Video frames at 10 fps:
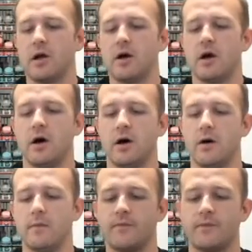
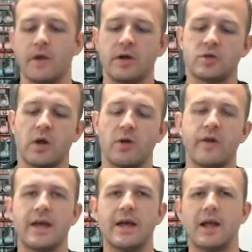So I know they
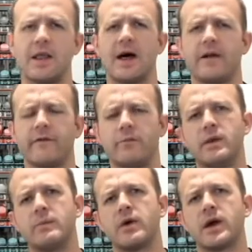get a lot of
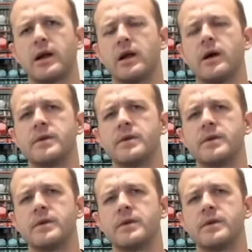people kind of coming